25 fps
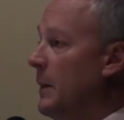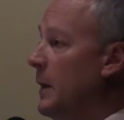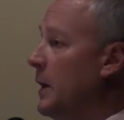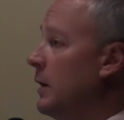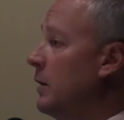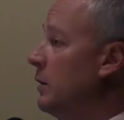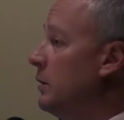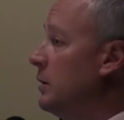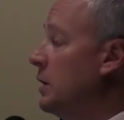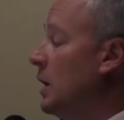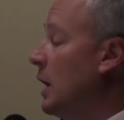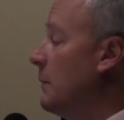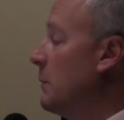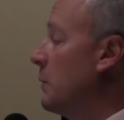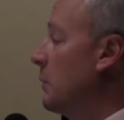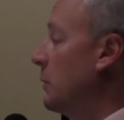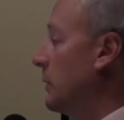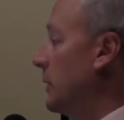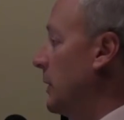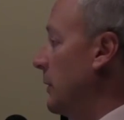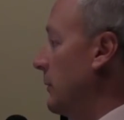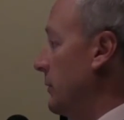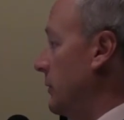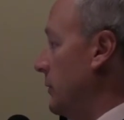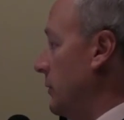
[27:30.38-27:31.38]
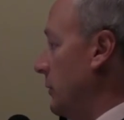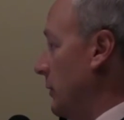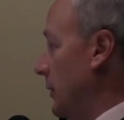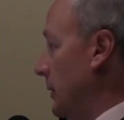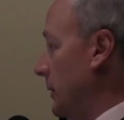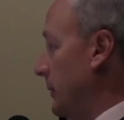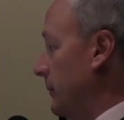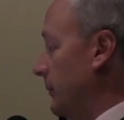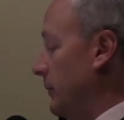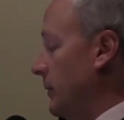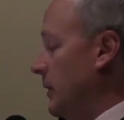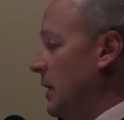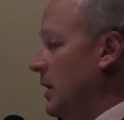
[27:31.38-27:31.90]
And they could tell me what they were
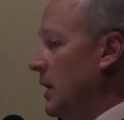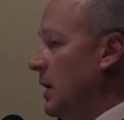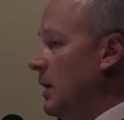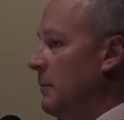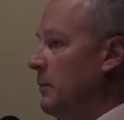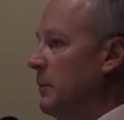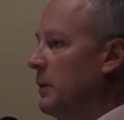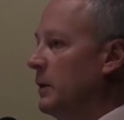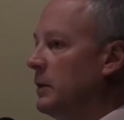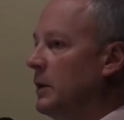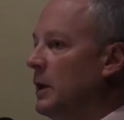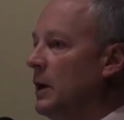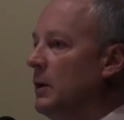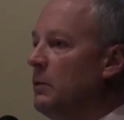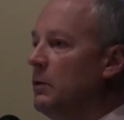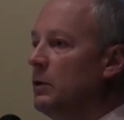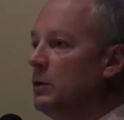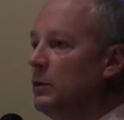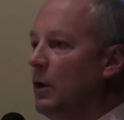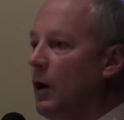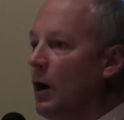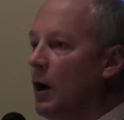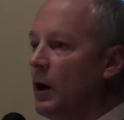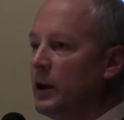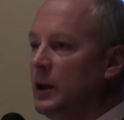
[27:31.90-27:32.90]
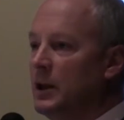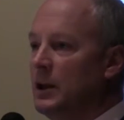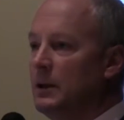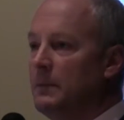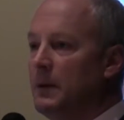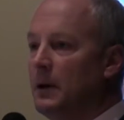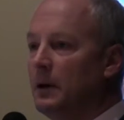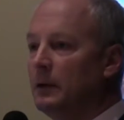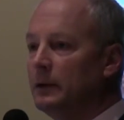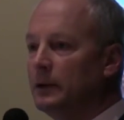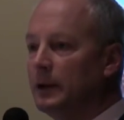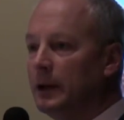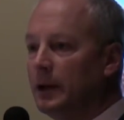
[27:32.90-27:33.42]
doing. But they were talking
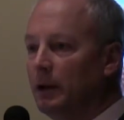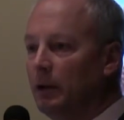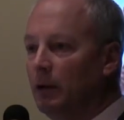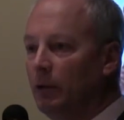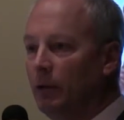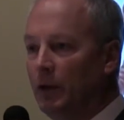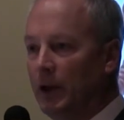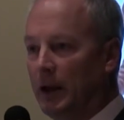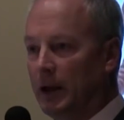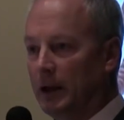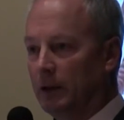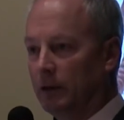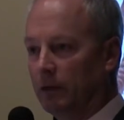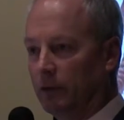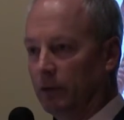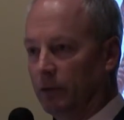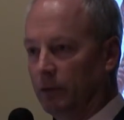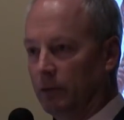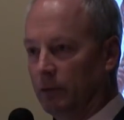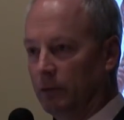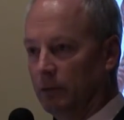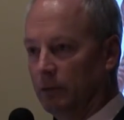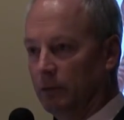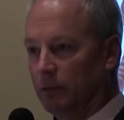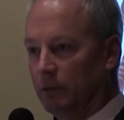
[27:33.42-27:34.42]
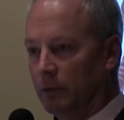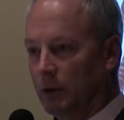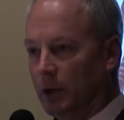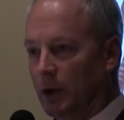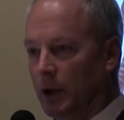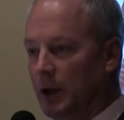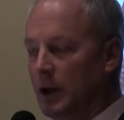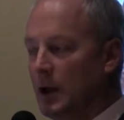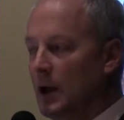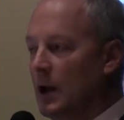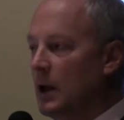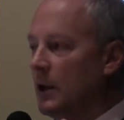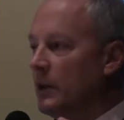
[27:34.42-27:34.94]
about little things.
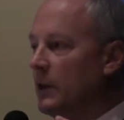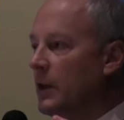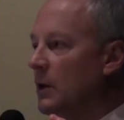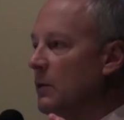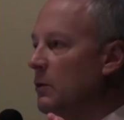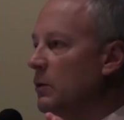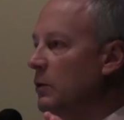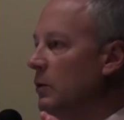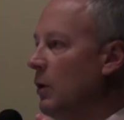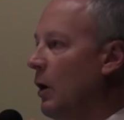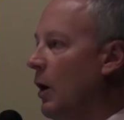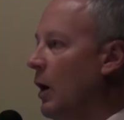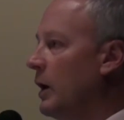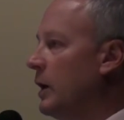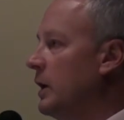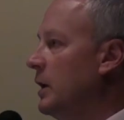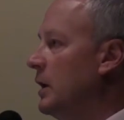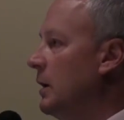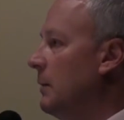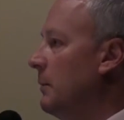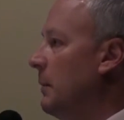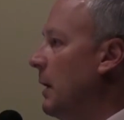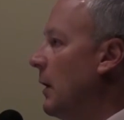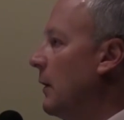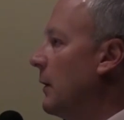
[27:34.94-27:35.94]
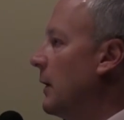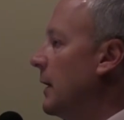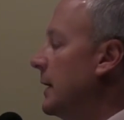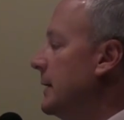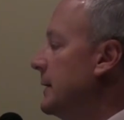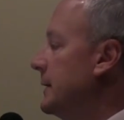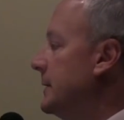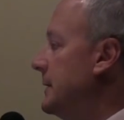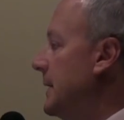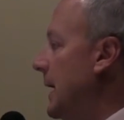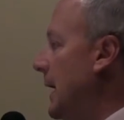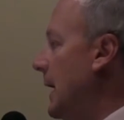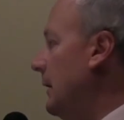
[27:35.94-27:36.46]
Okay? They were talking
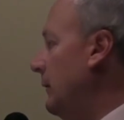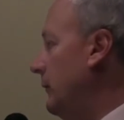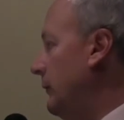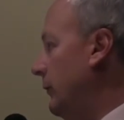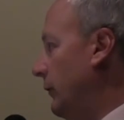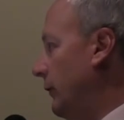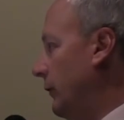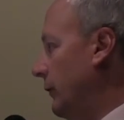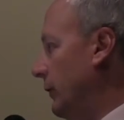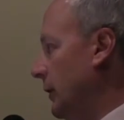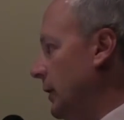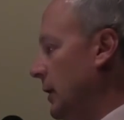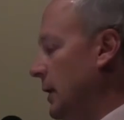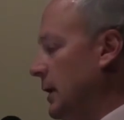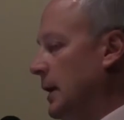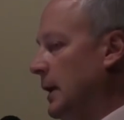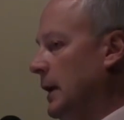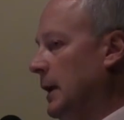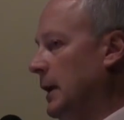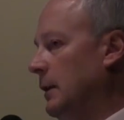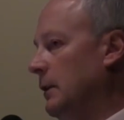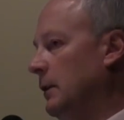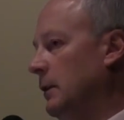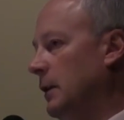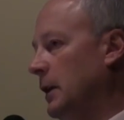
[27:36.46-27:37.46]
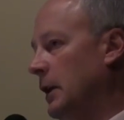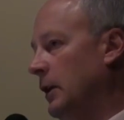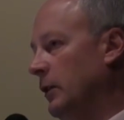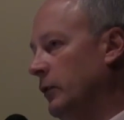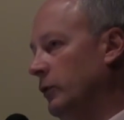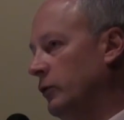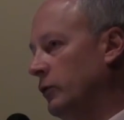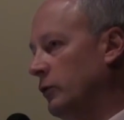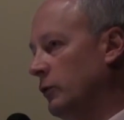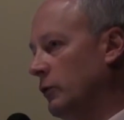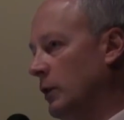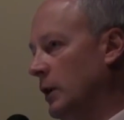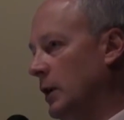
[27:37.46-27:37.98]
about dates in
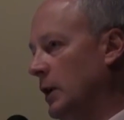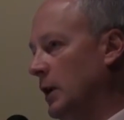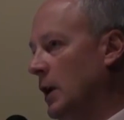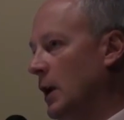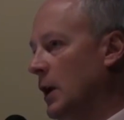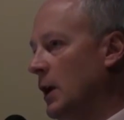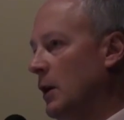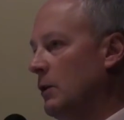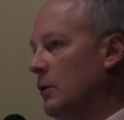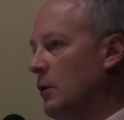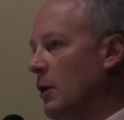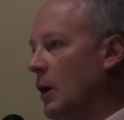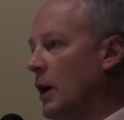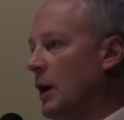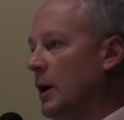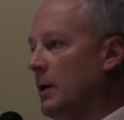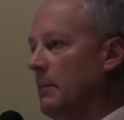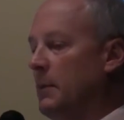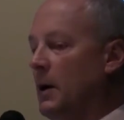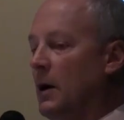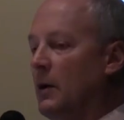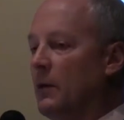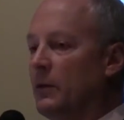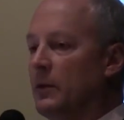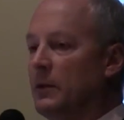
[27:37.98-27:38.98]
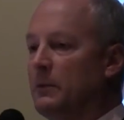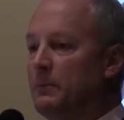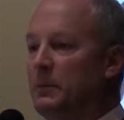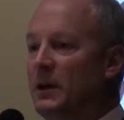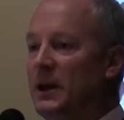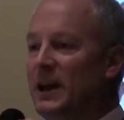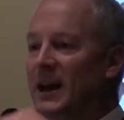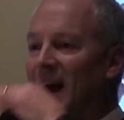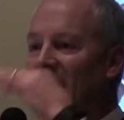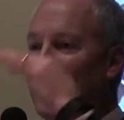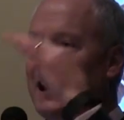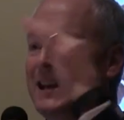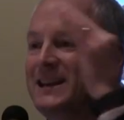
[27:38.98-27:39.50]
history, not about the
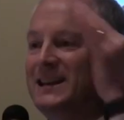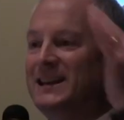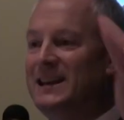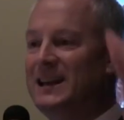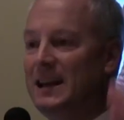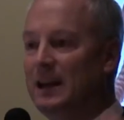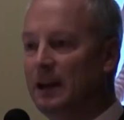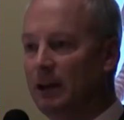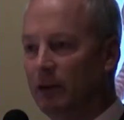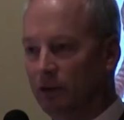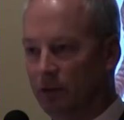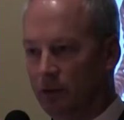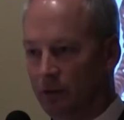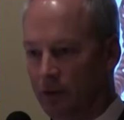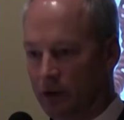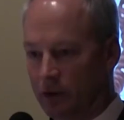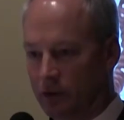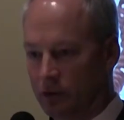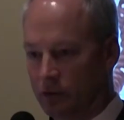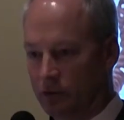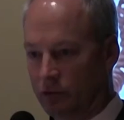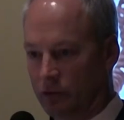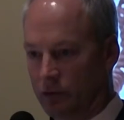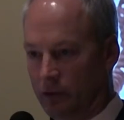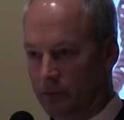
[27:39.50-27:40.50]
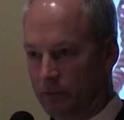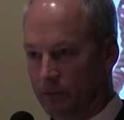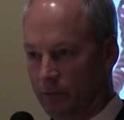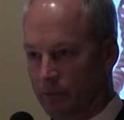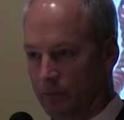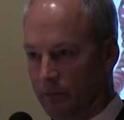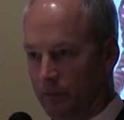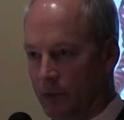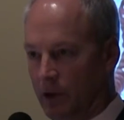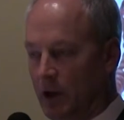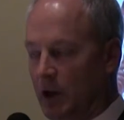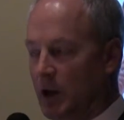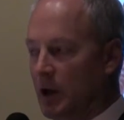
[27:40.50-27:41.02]
big ideas of history.
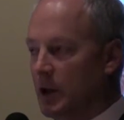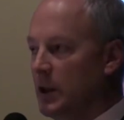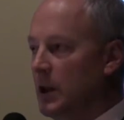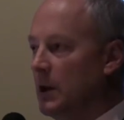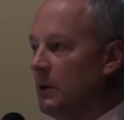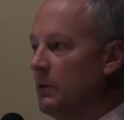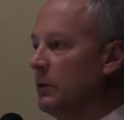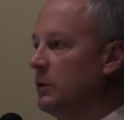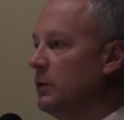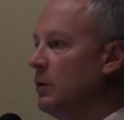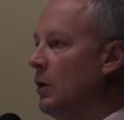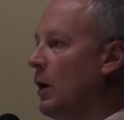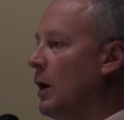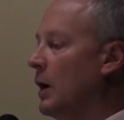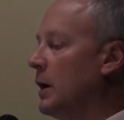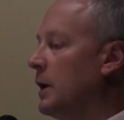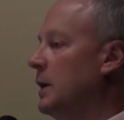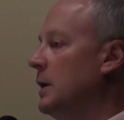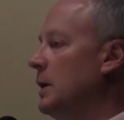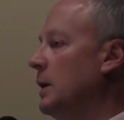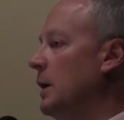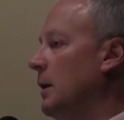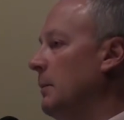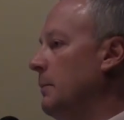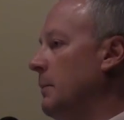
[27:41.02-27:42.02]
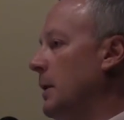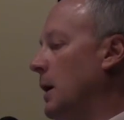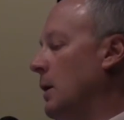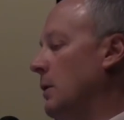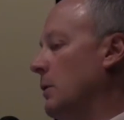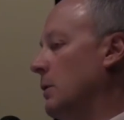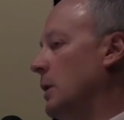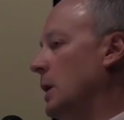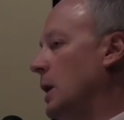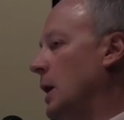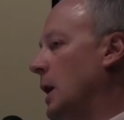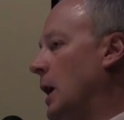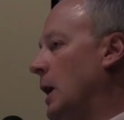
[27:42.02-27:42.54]
They were talking
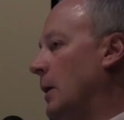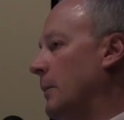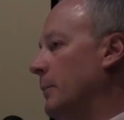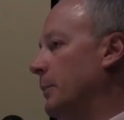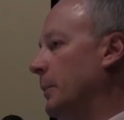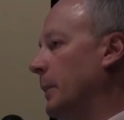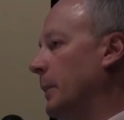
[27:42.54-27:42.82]
about